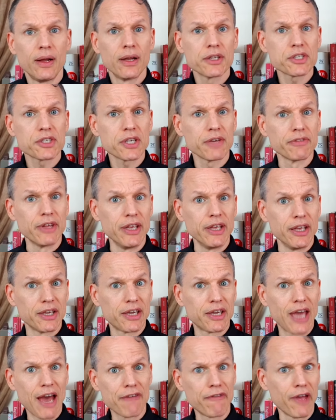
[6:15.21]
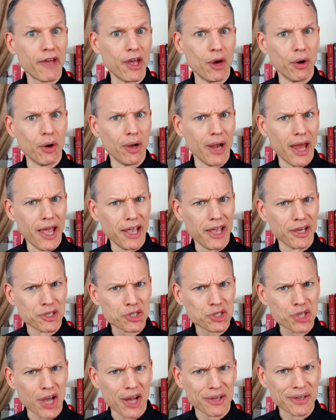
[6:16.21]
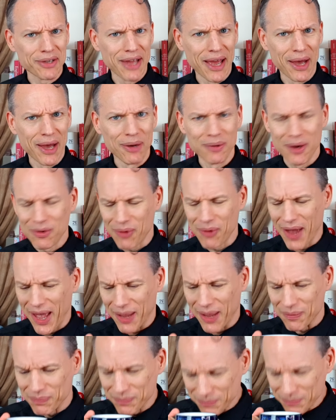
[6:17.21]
Let's give the café au lait a shot now. All right.